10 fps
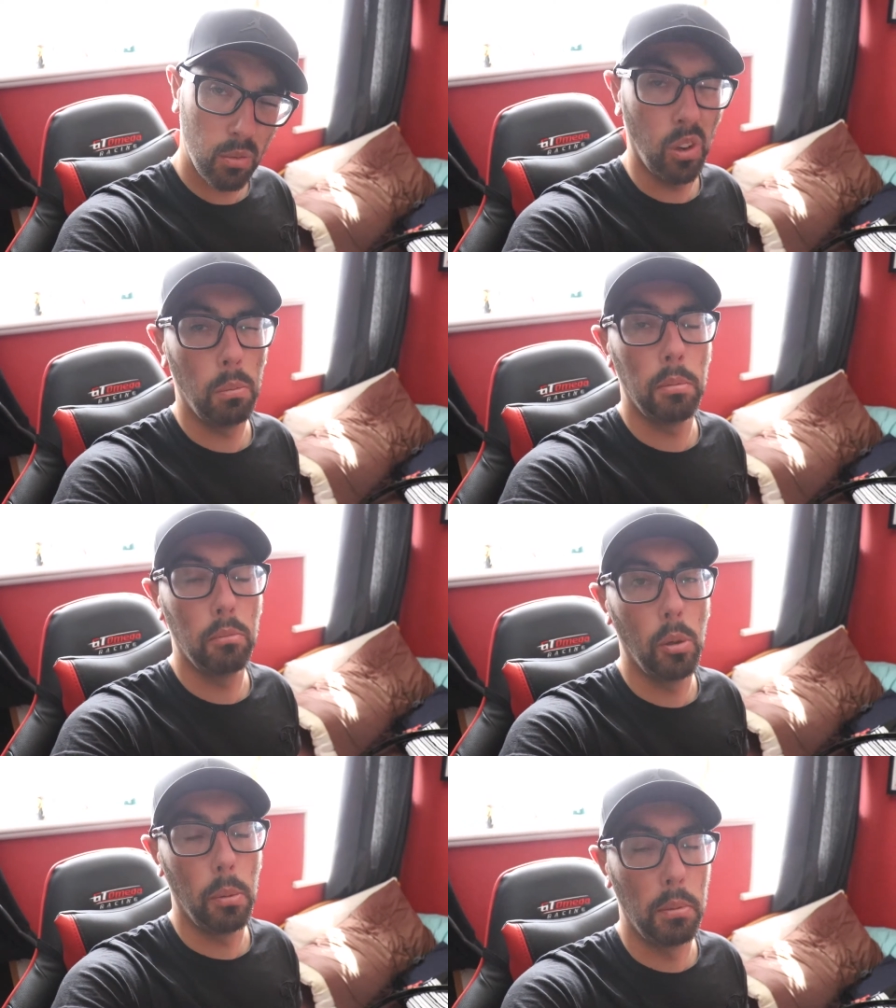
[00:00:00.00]
Well,
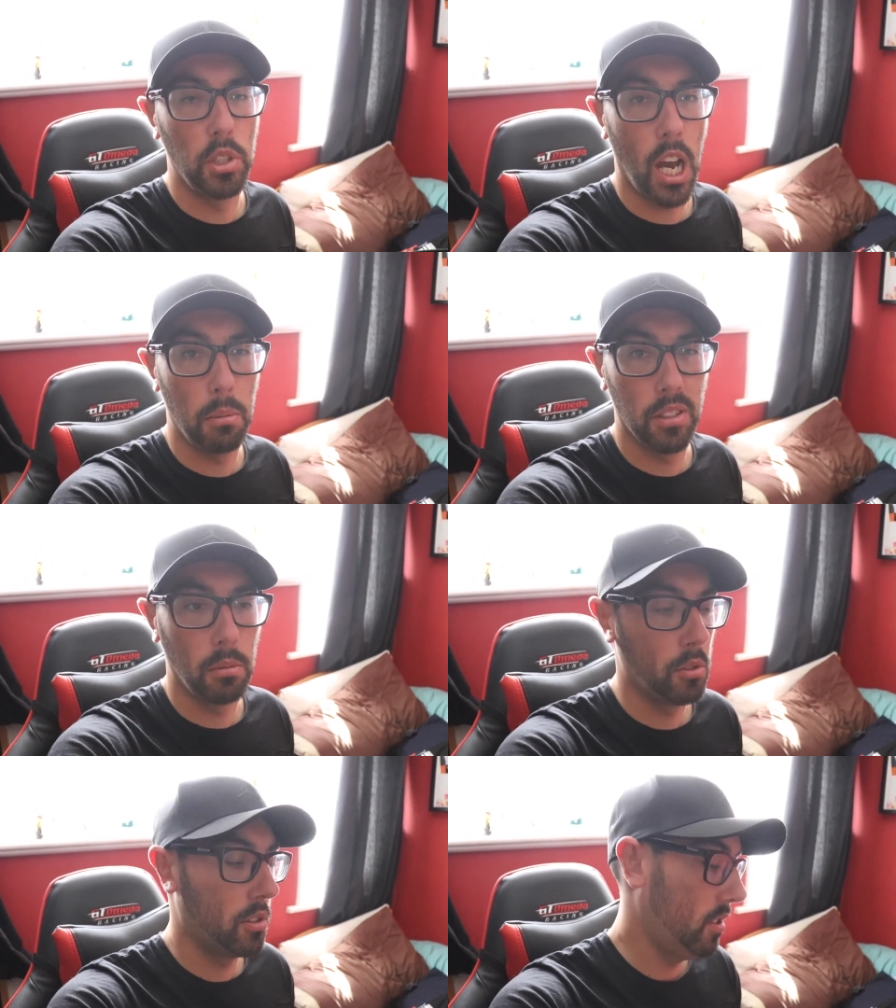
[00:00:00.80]
not my pyjamas, I
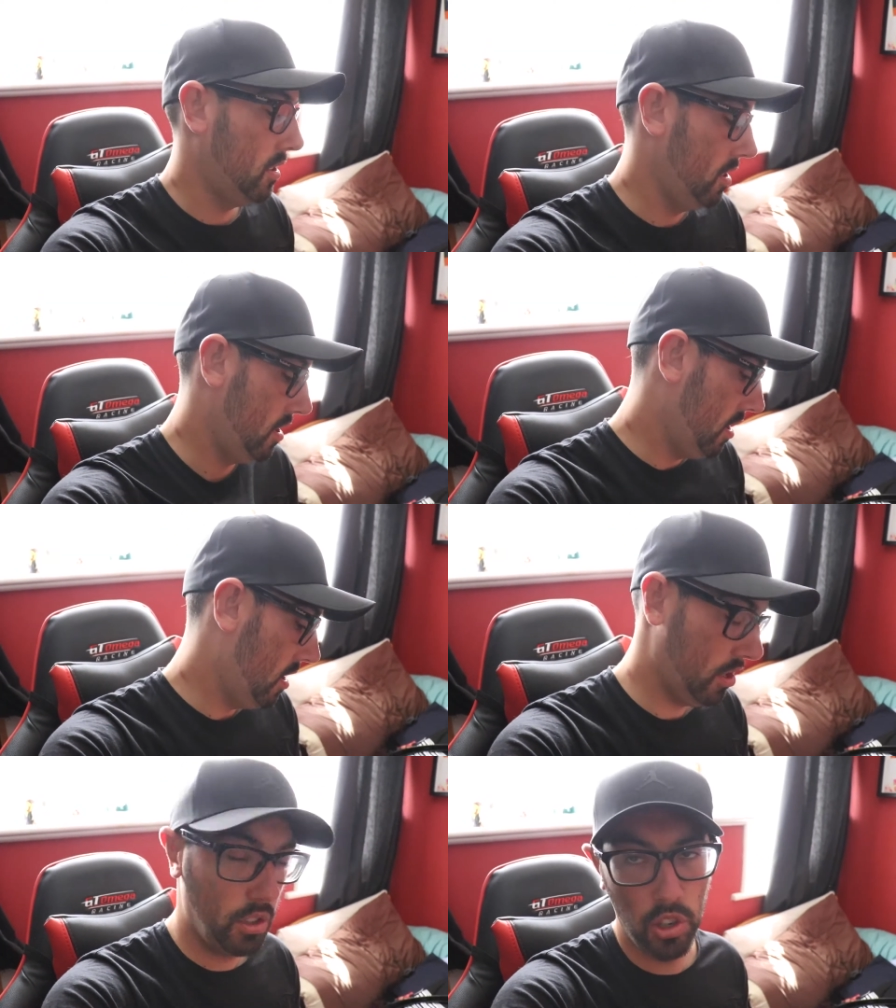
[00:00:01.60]
just
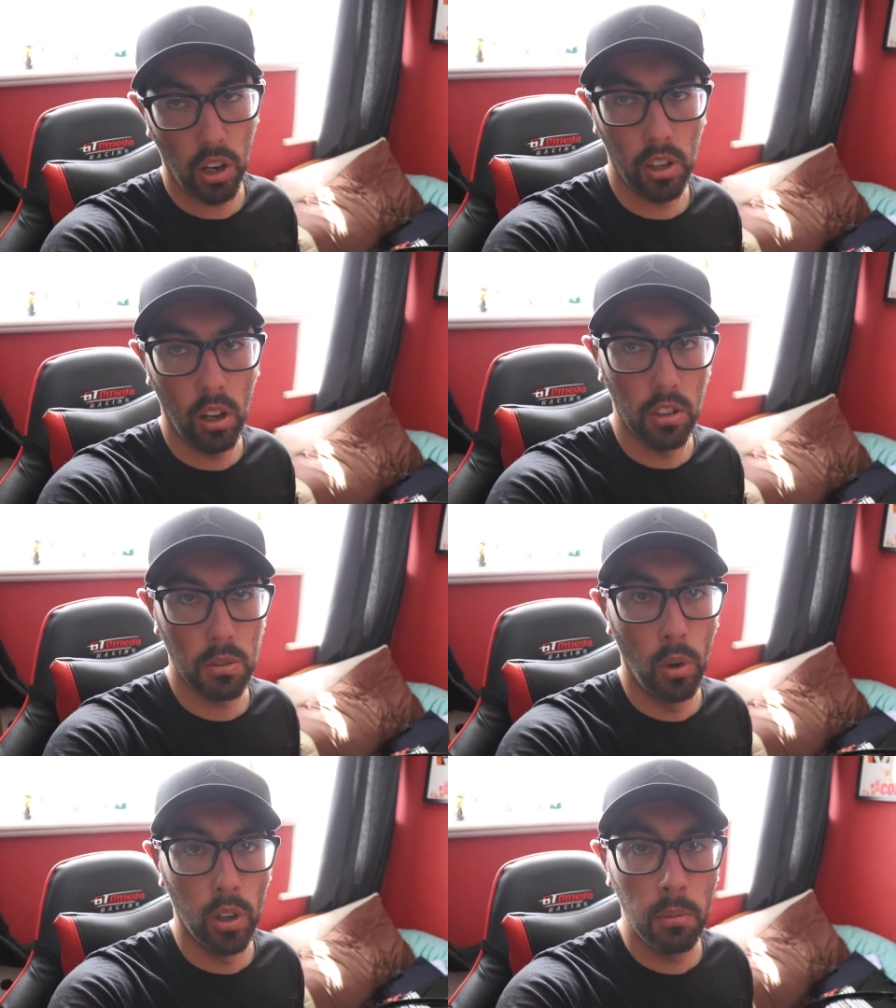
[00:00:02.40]
chugged it on
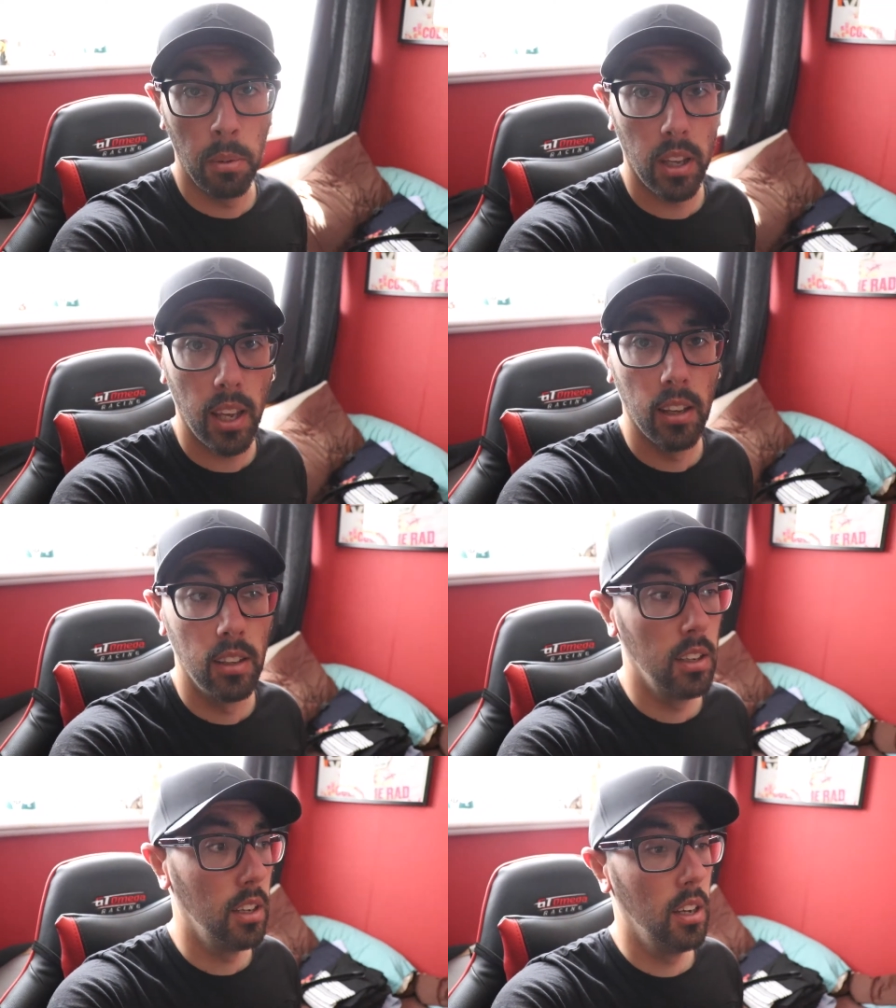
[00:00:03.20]
this morning, but yeah.
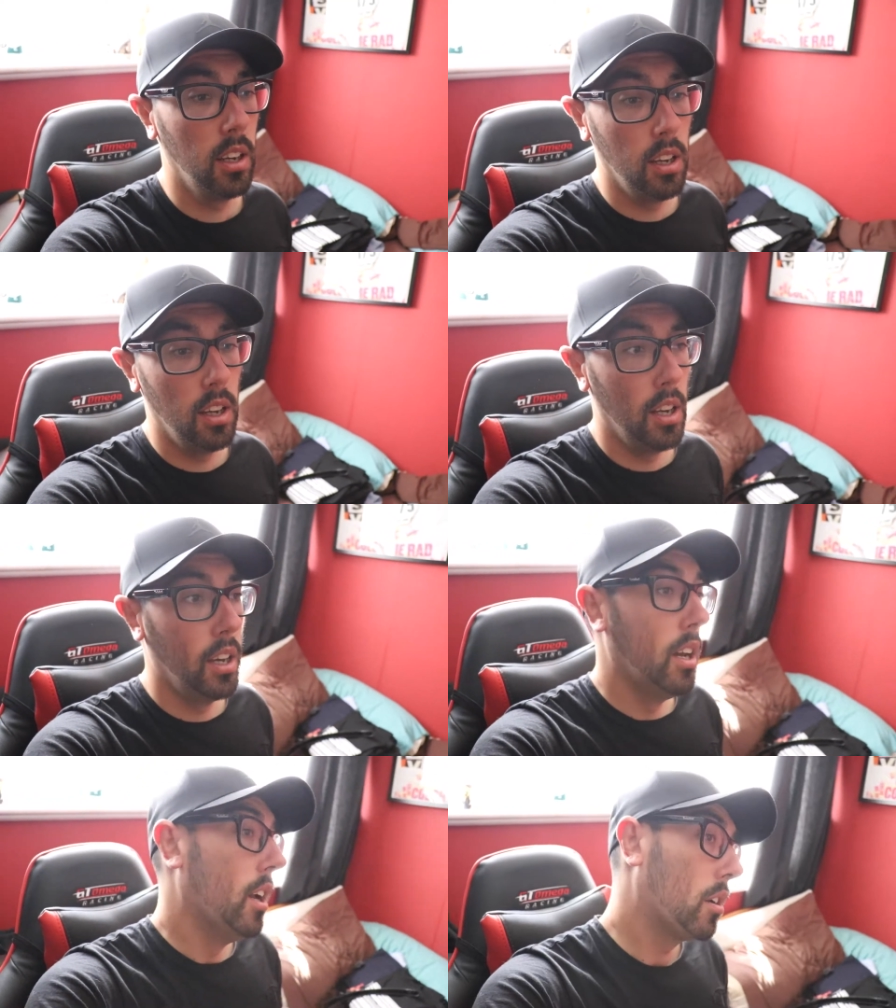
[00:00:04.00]

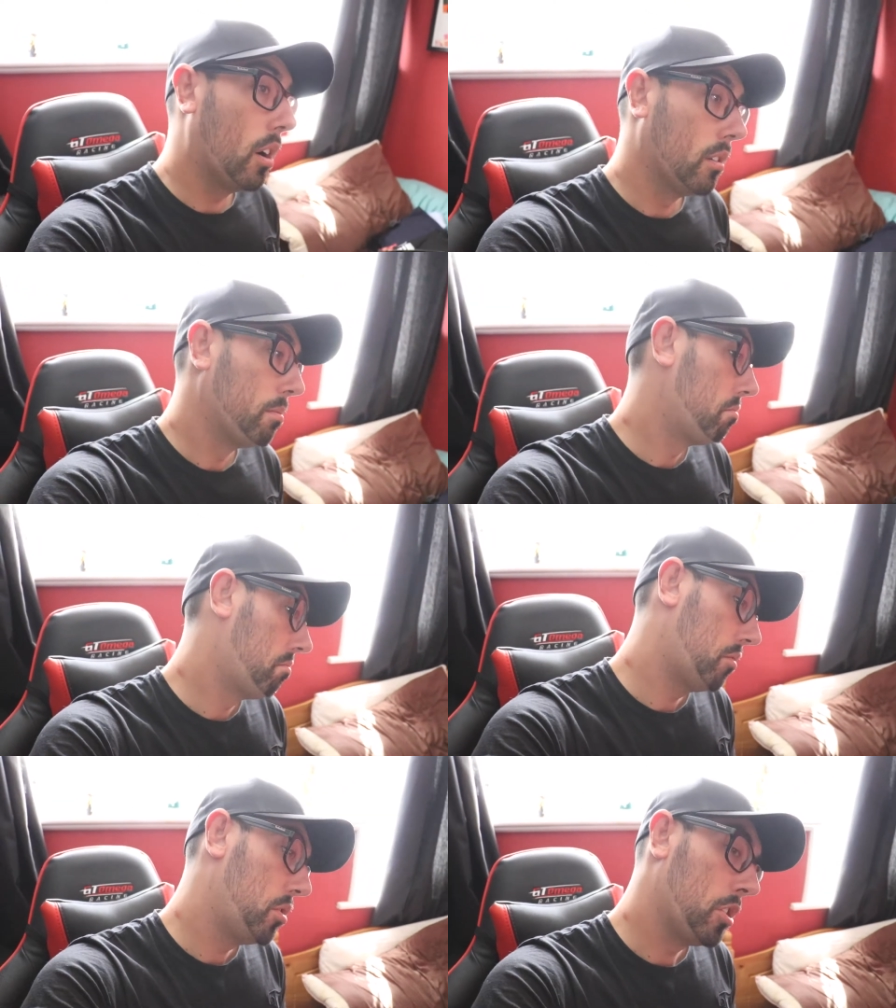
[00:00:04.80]
Gotta
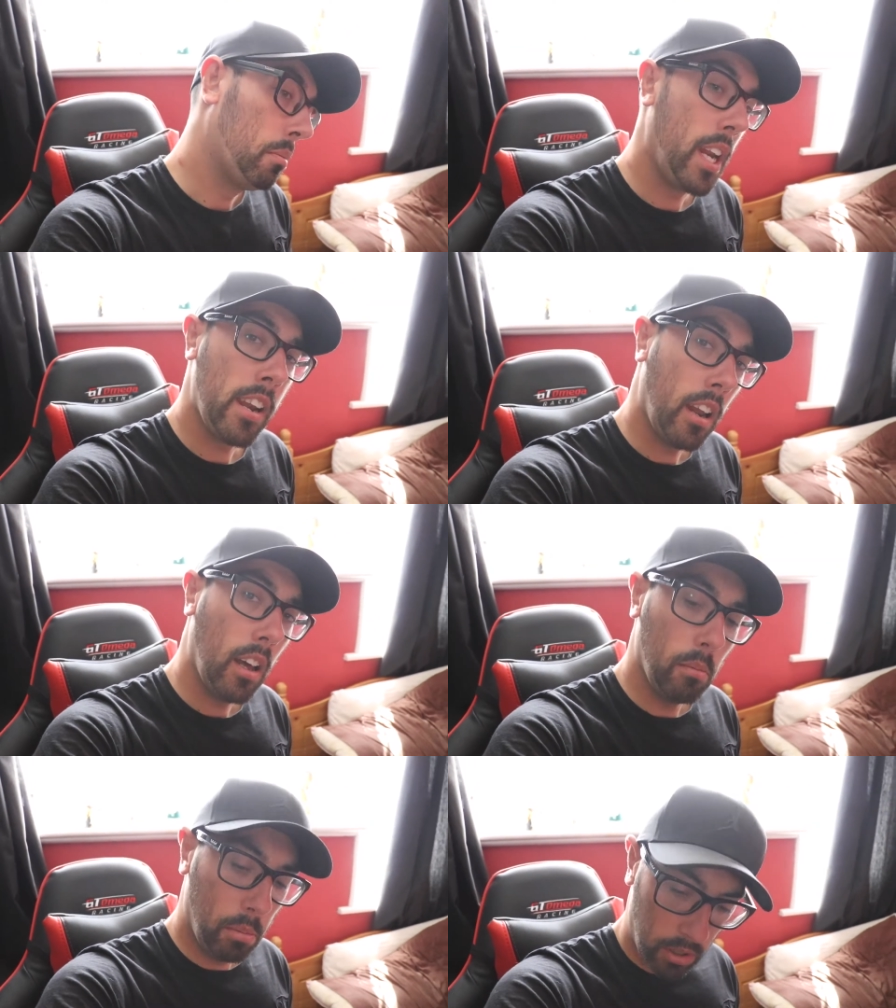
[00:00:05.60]
do some cleaning
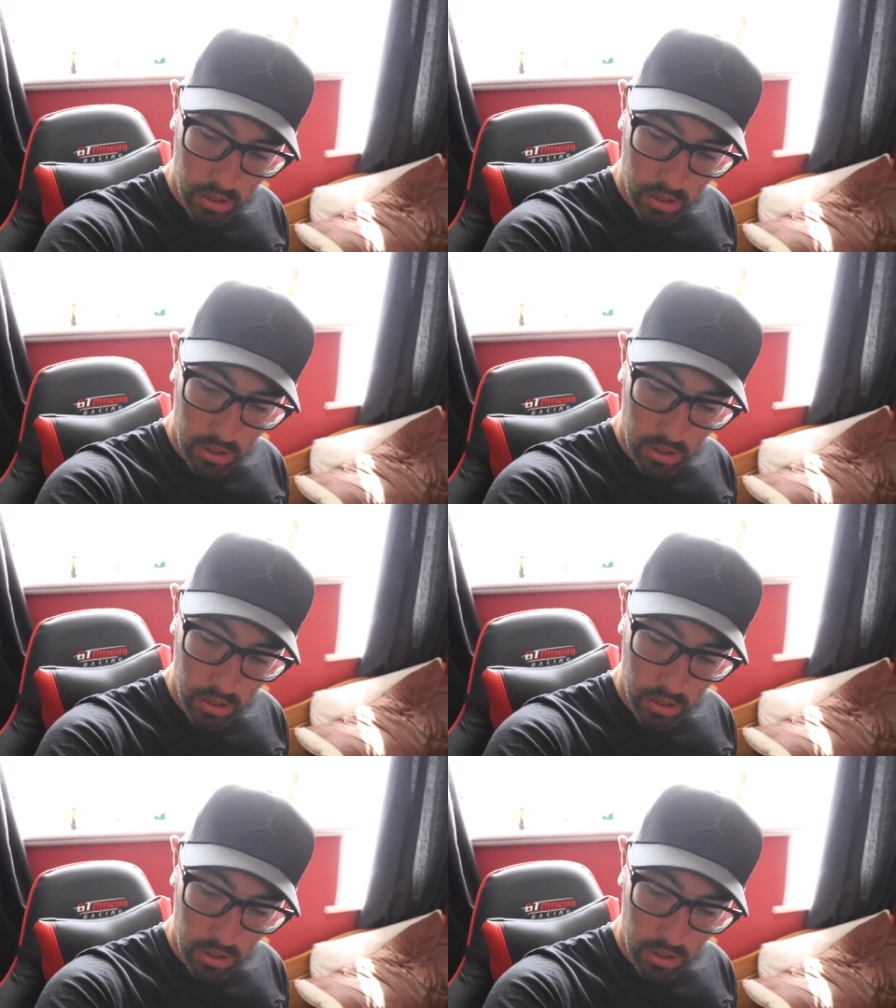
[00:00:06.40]
up,